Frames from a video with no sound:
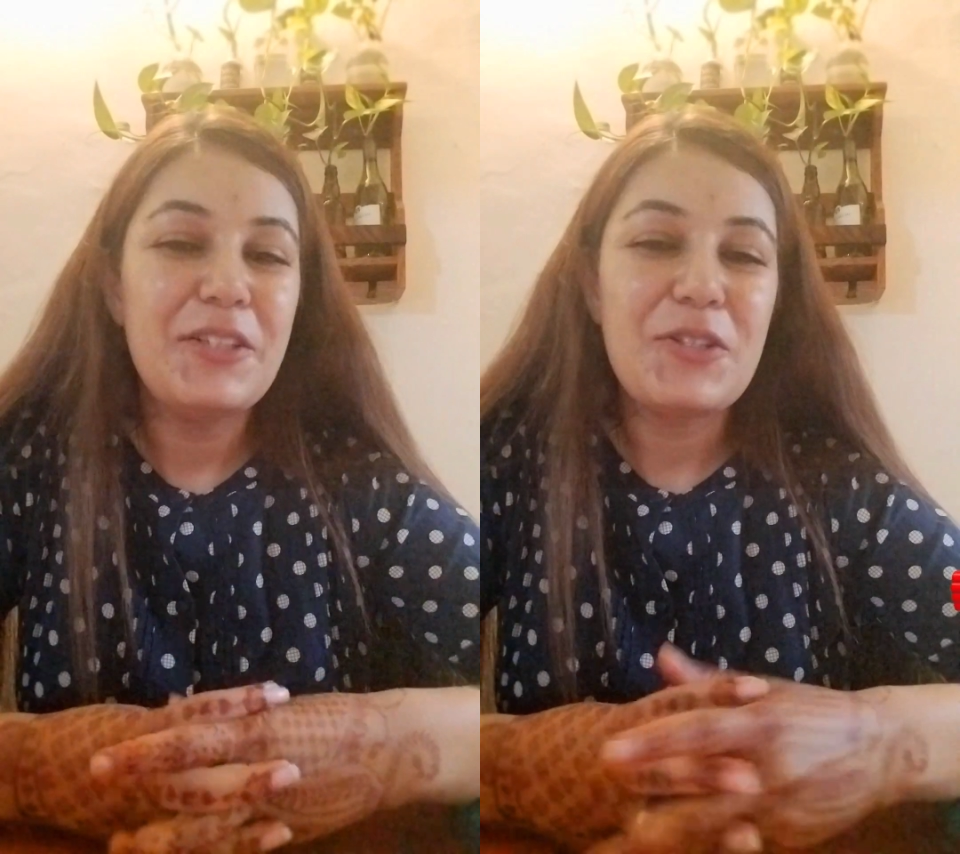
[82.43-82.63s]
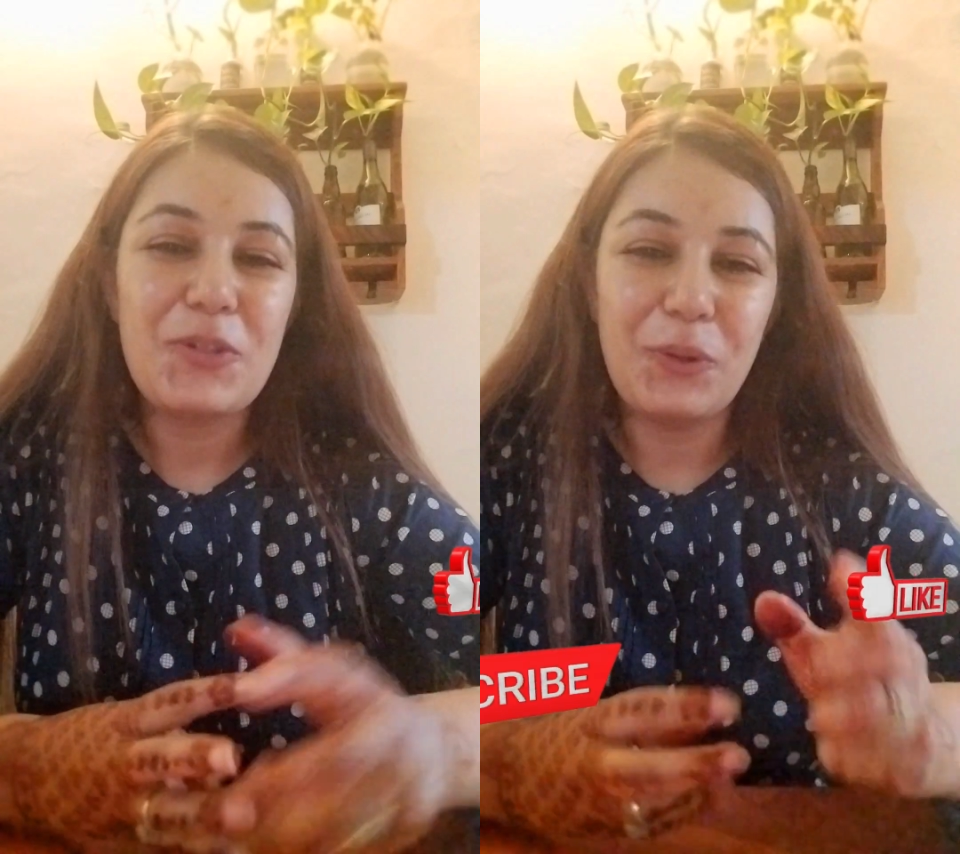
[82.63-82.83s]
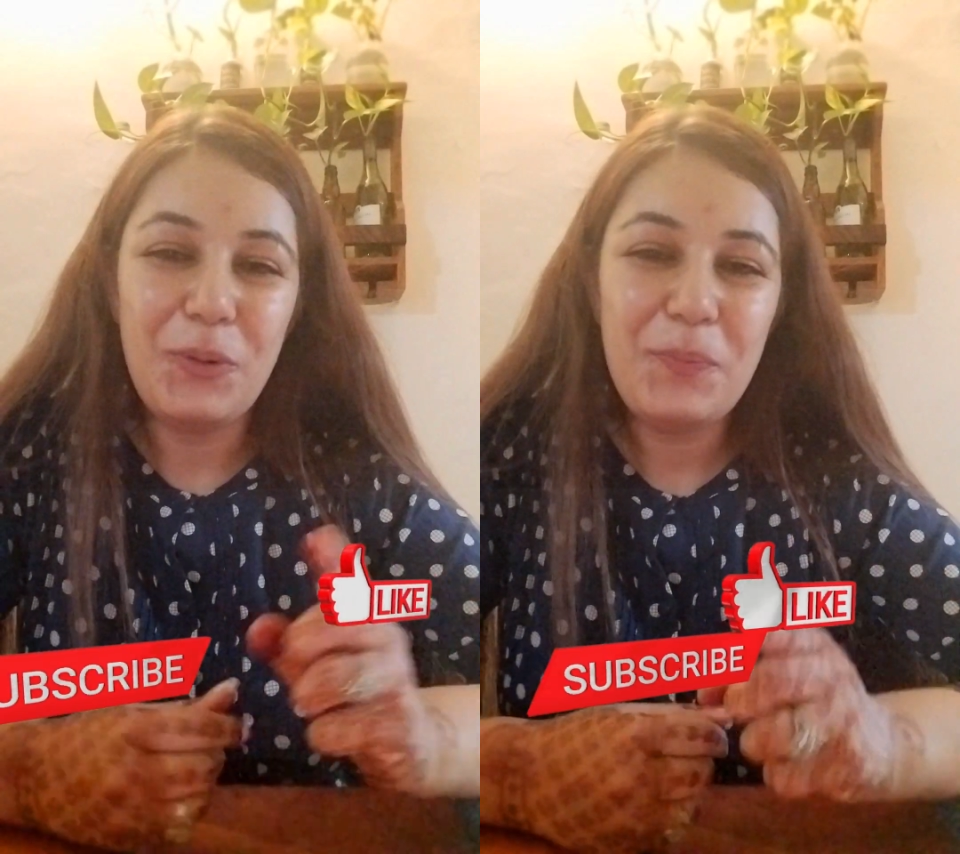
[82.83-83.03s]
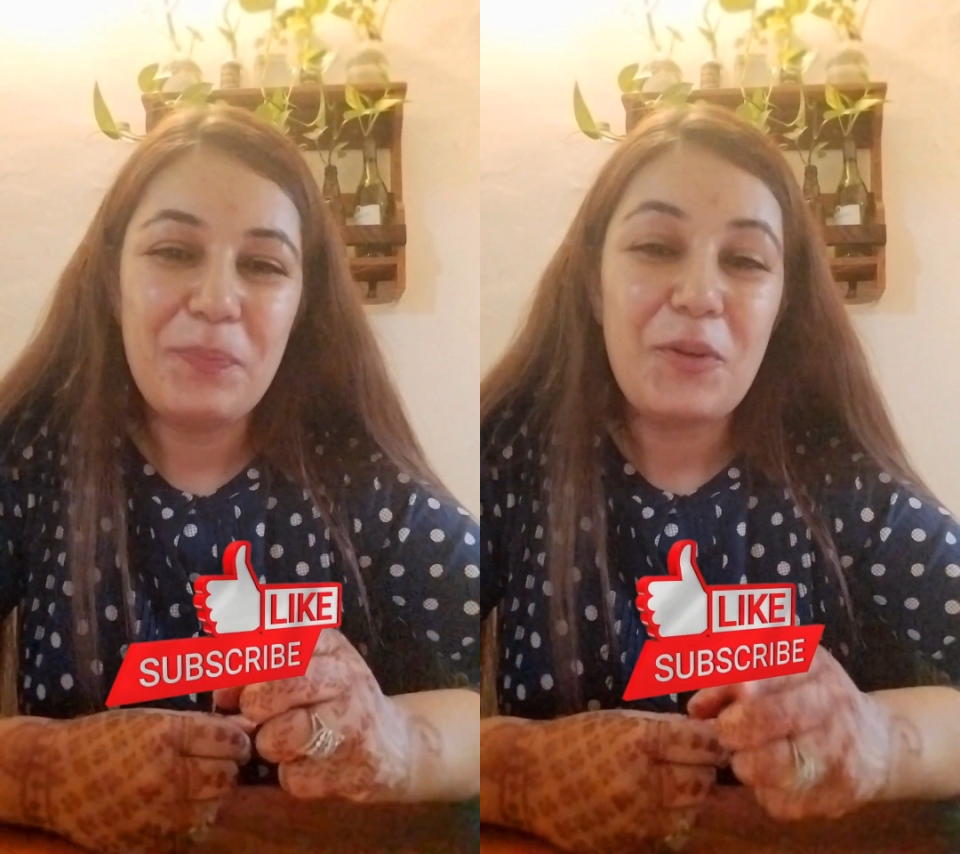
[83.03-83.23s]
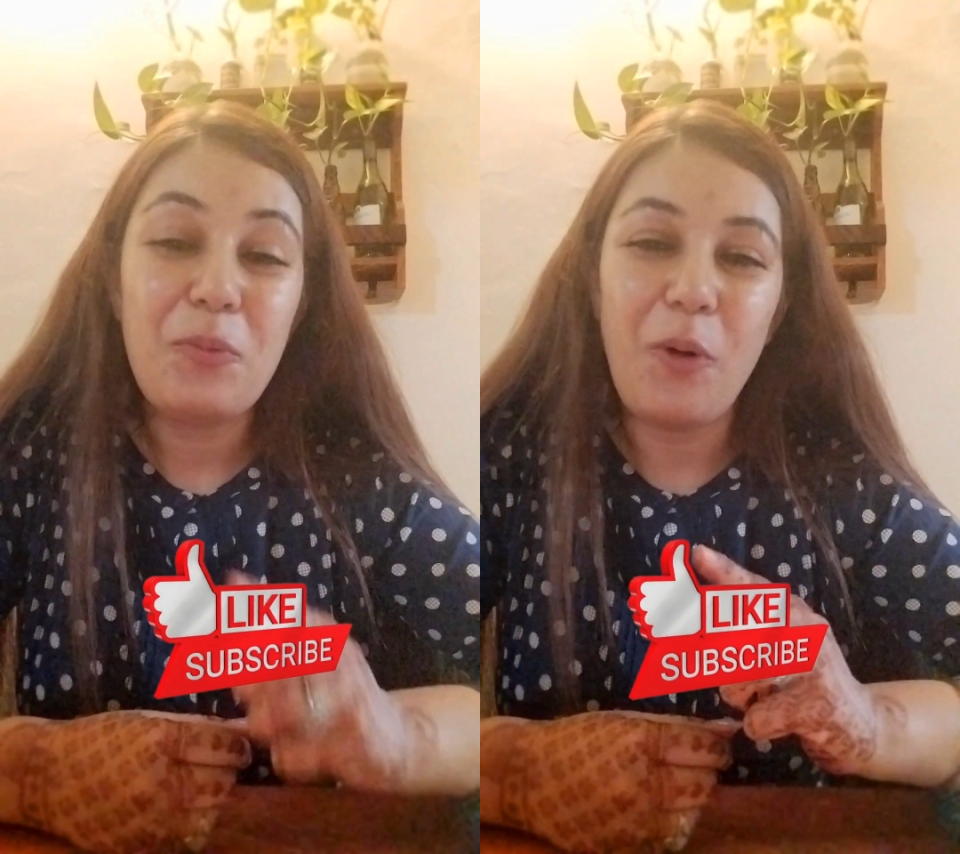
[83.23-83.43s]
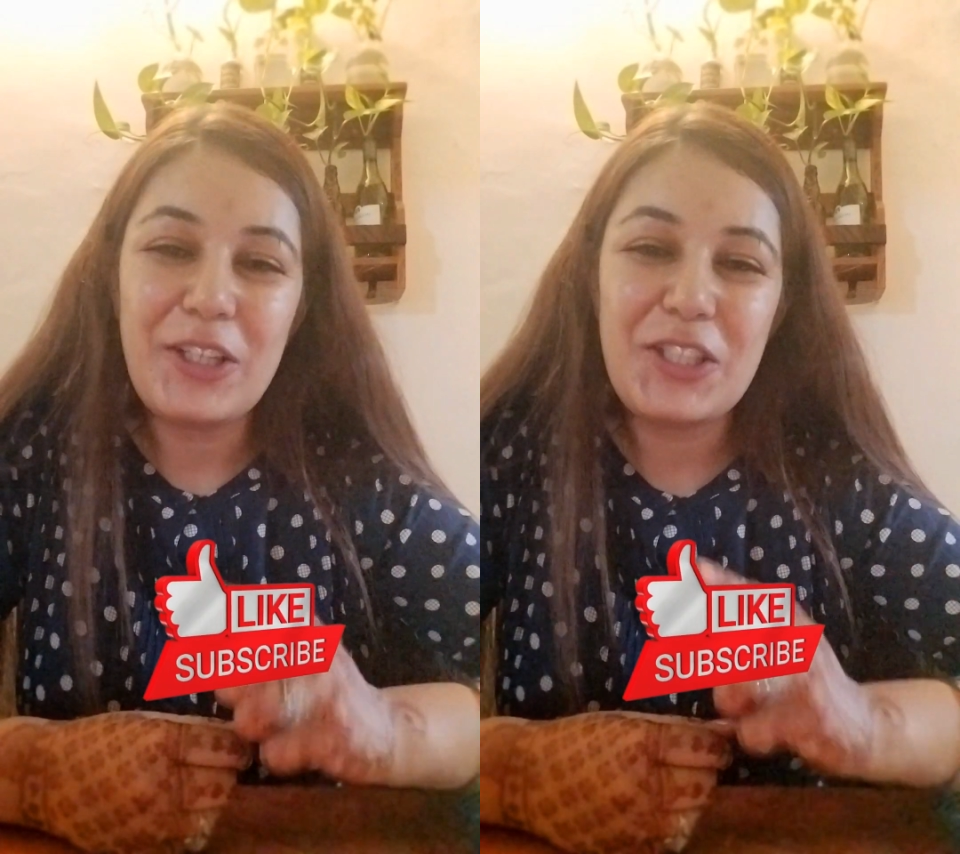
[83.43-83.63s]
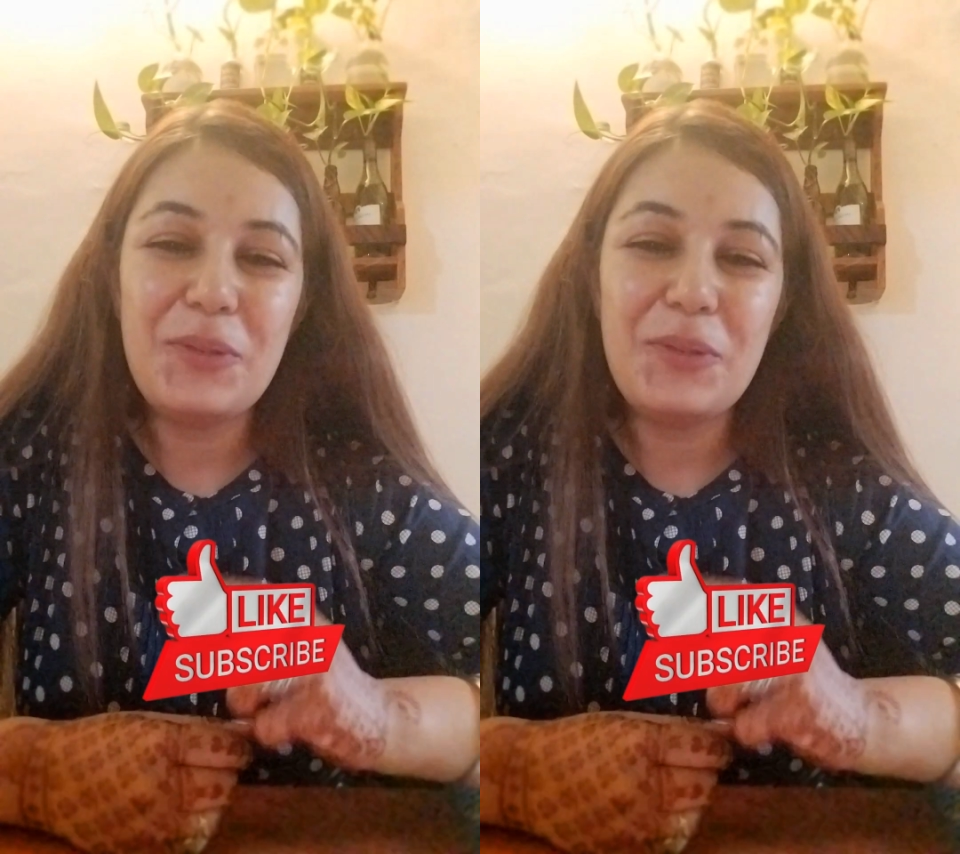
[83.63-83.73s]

So, watch